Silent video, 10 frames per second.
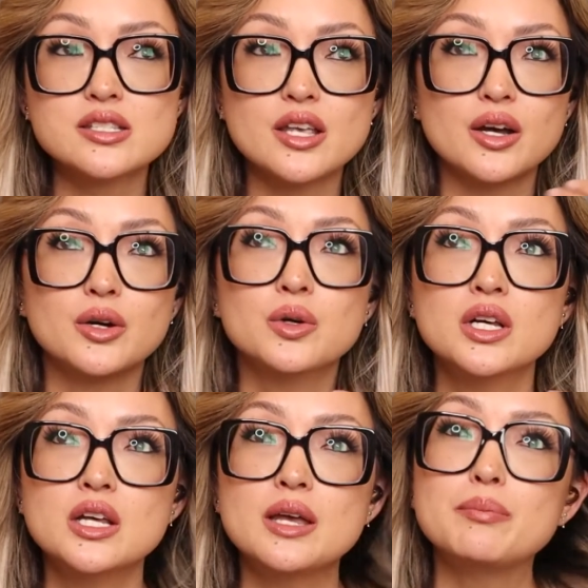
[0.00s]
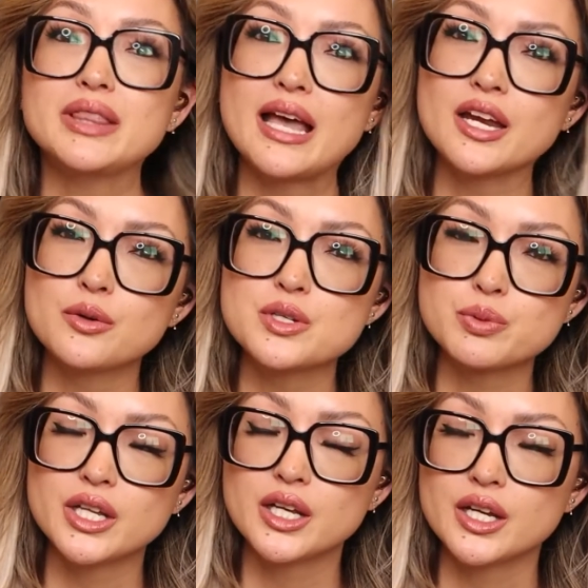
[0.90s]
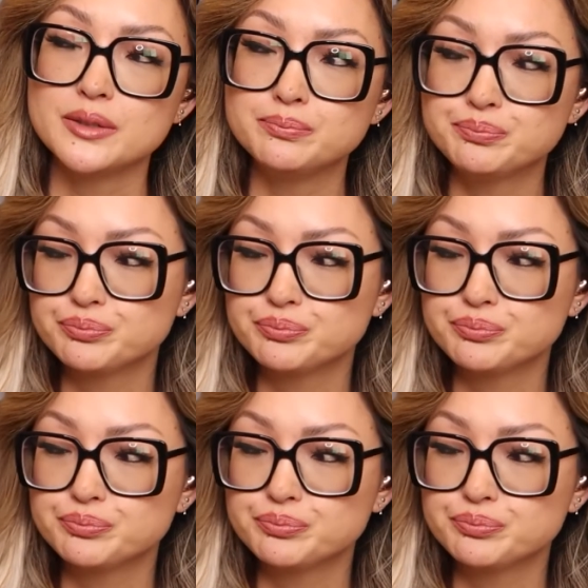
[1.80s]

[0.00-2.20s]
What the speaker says: So, but that hair was pretty good.